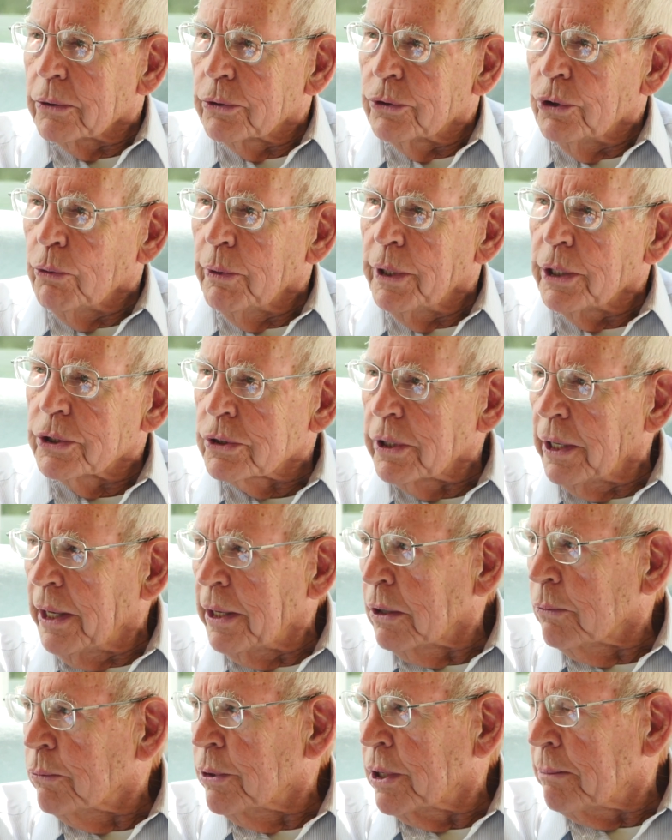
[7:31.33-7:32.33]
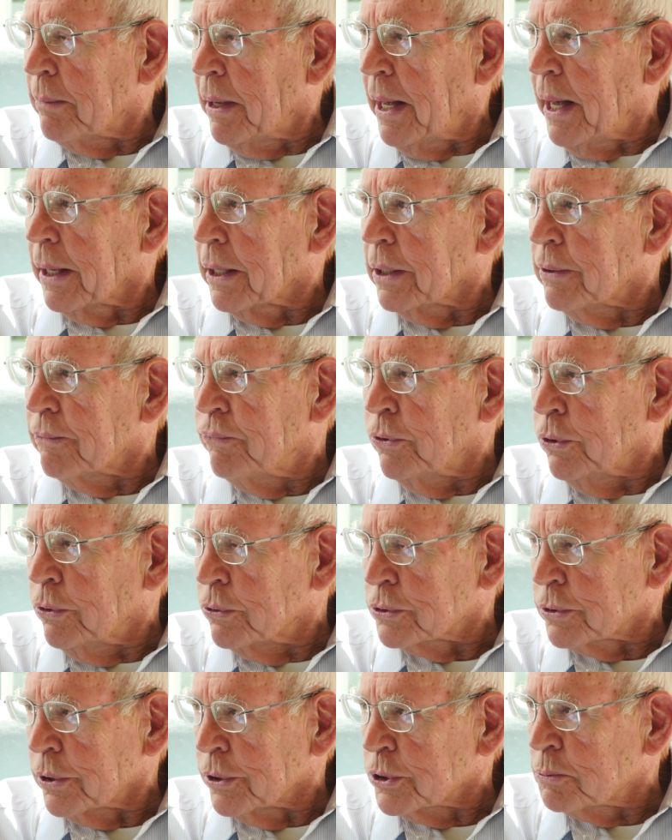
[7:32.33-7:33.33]
2 weeks later, went back and
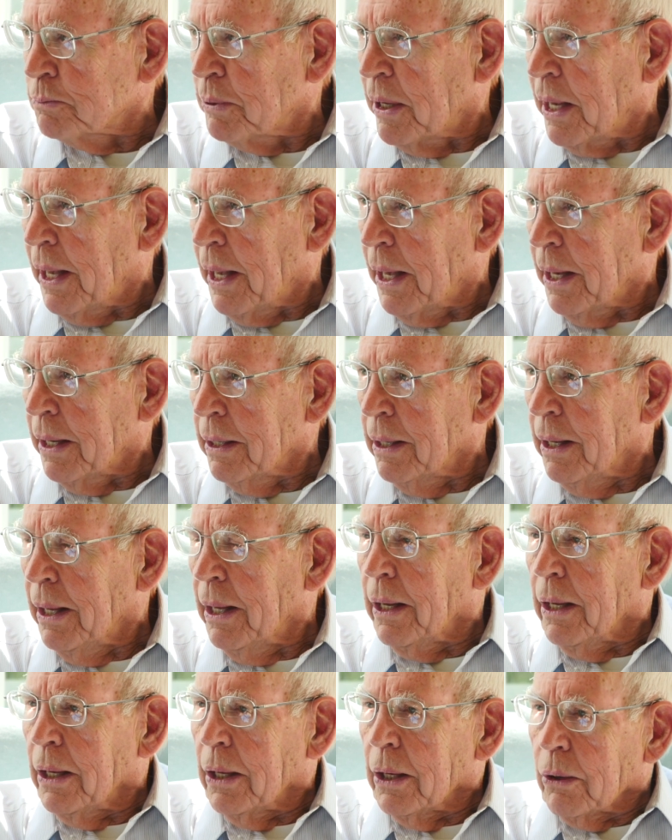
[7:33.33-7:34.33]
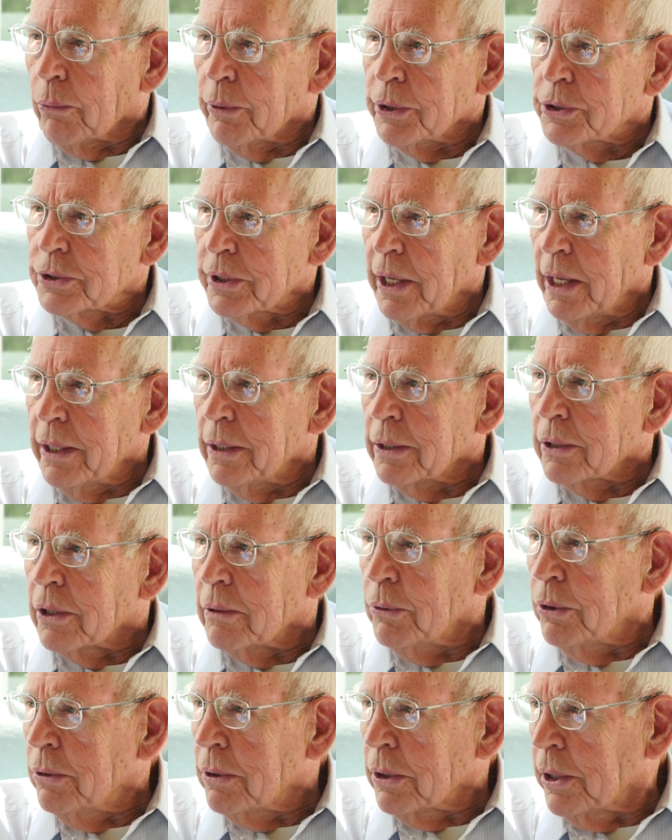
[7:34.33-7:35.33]
fused her spine. We stayed in
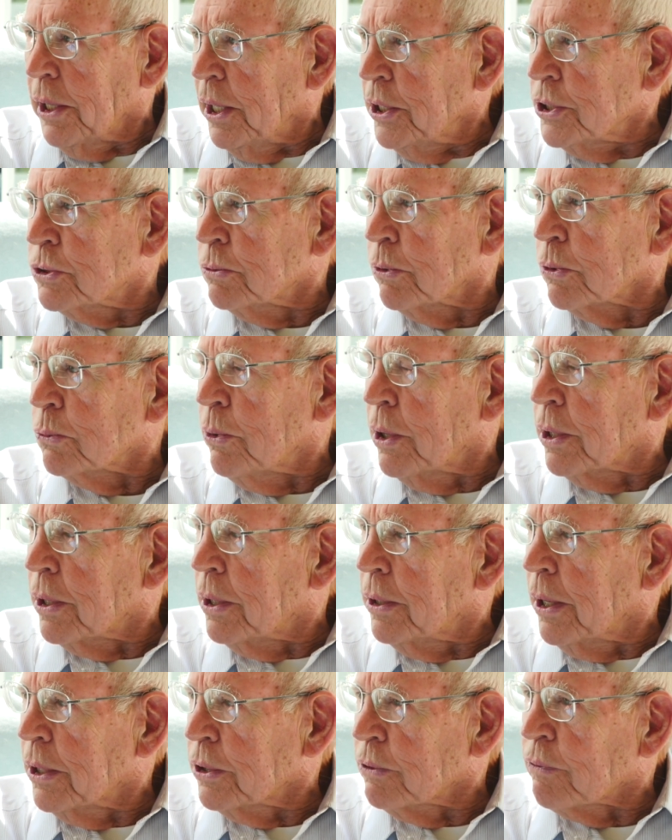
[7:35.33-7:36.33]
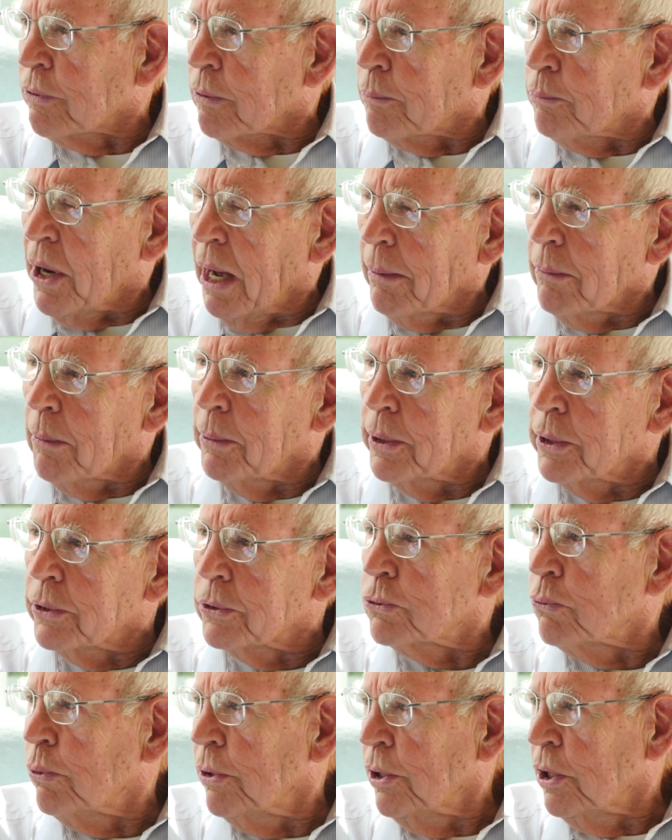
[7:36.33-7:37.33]
communication with one another for probably the
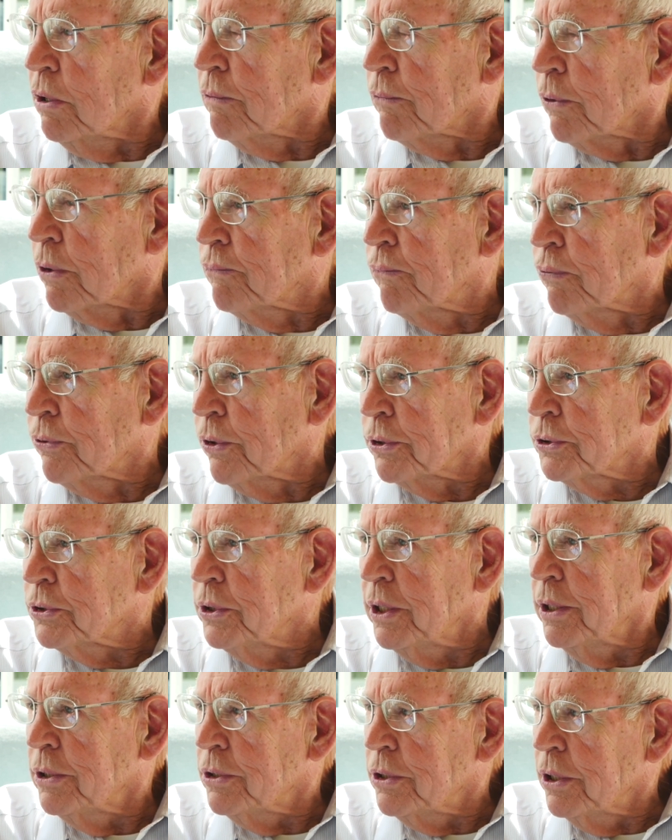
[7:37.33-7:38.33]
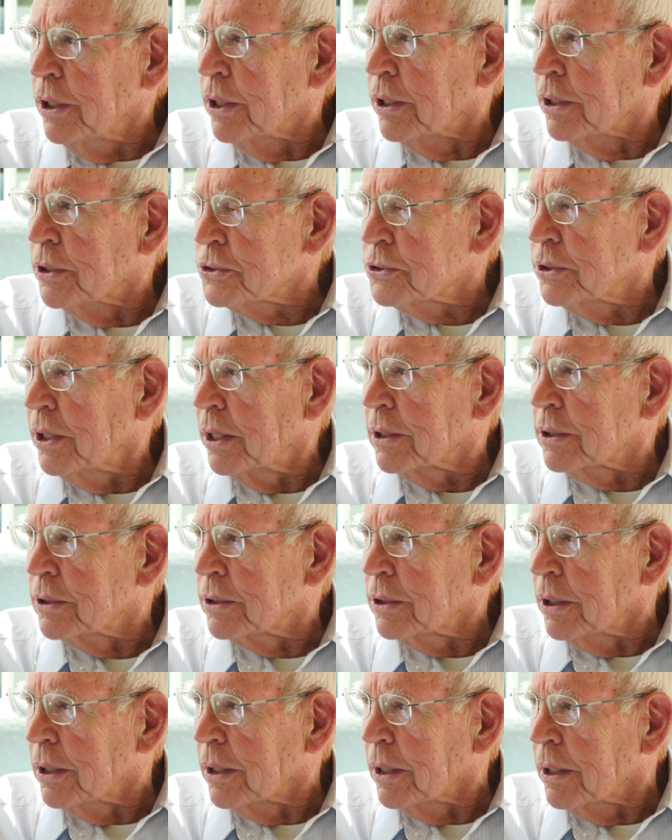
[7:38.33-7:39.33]
12 or 13 years
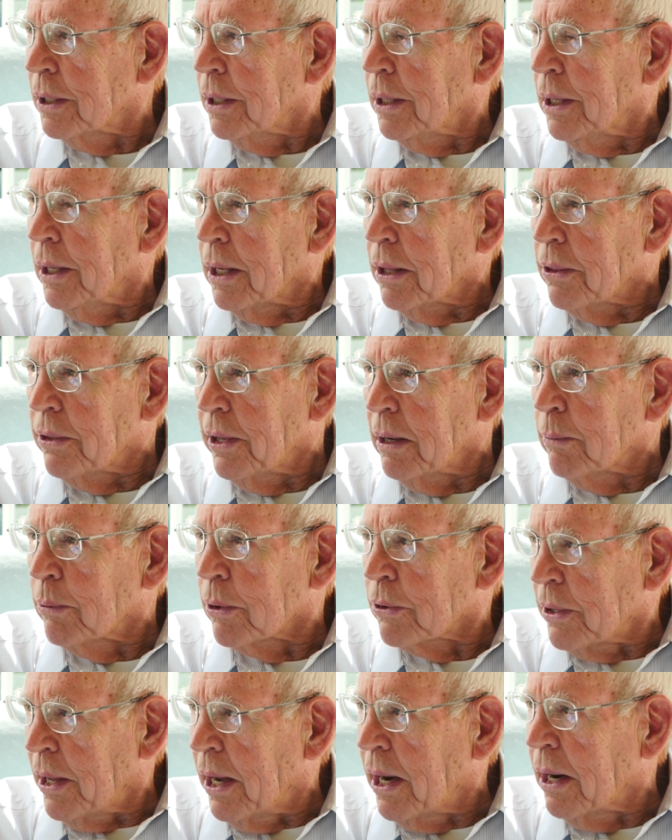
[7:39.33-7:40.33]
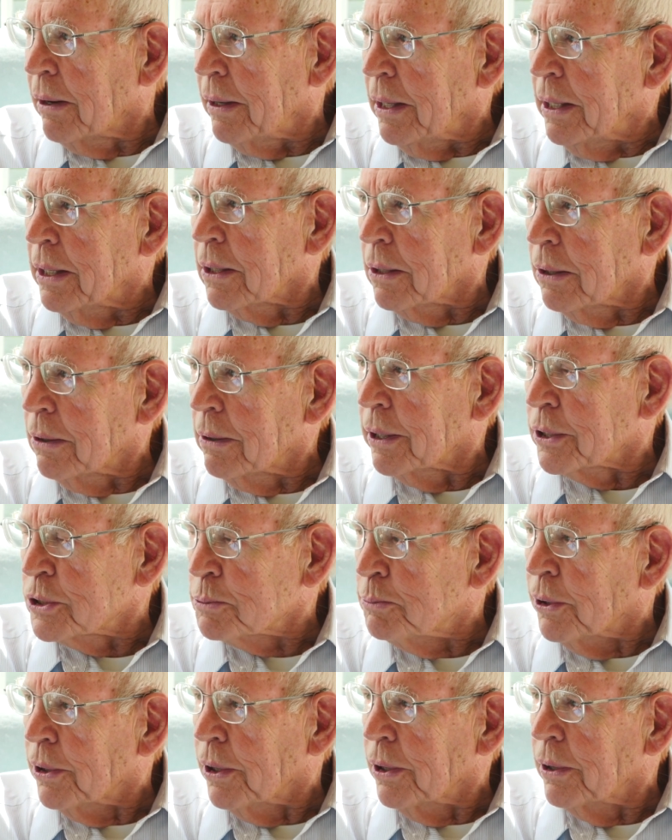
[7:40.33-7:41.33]
that they were there in
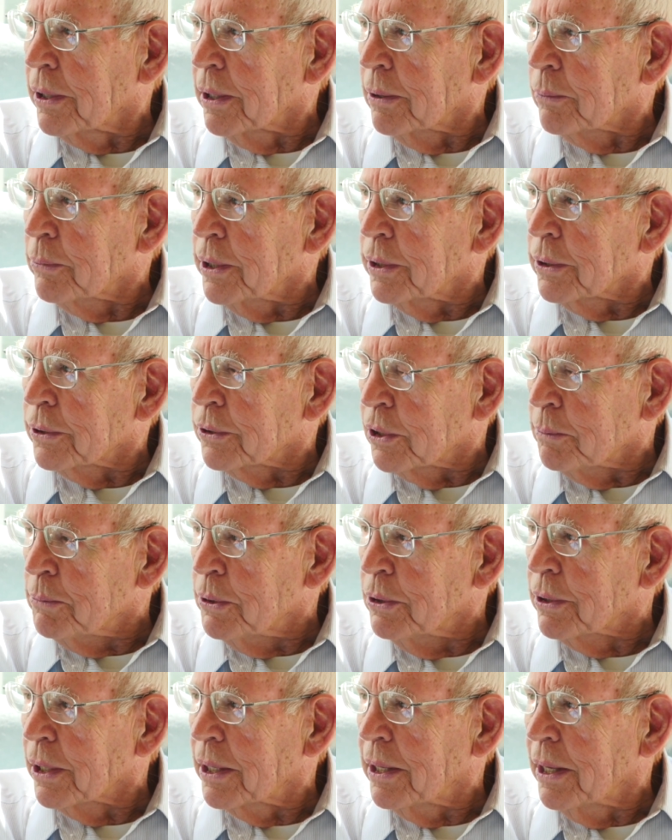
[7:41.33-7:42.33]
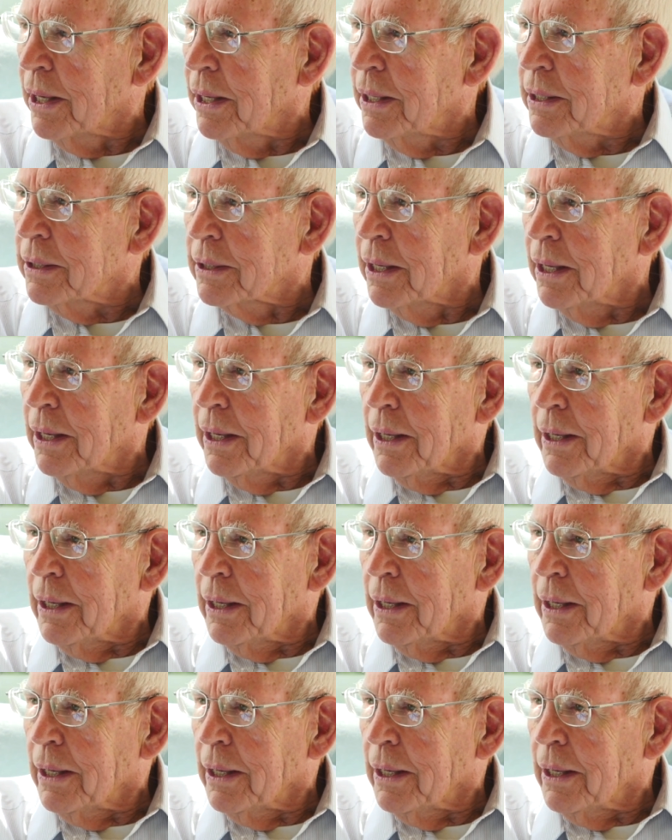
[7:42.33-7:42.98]
Lawrenceburg, and we could communicate.